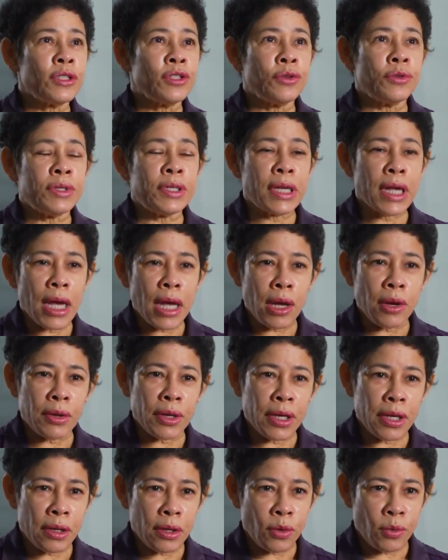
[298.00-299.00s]
So now
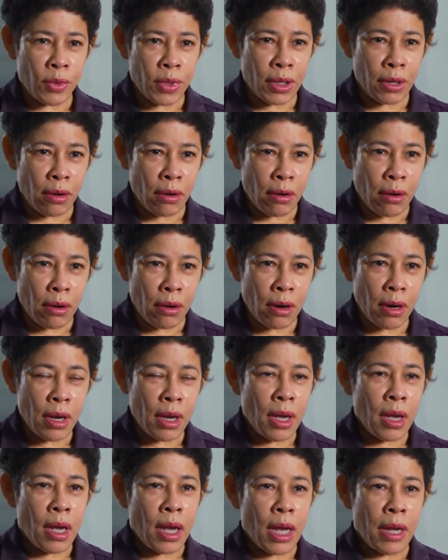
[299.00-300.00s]
here we are,
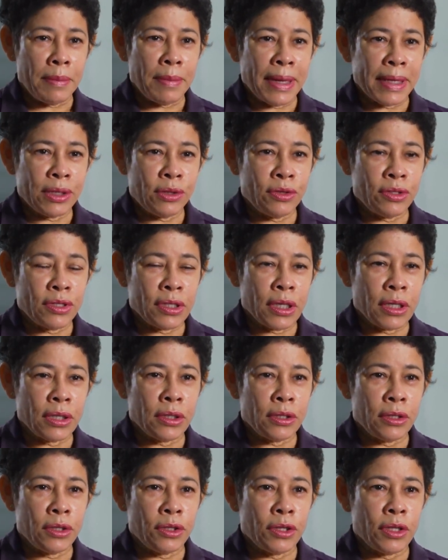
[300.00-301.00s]
Like you said,
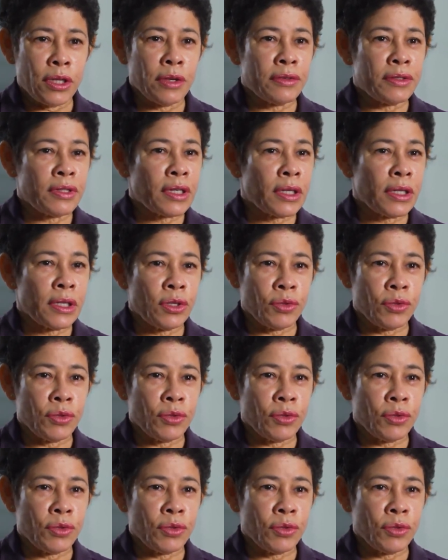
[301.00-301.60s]
there's not a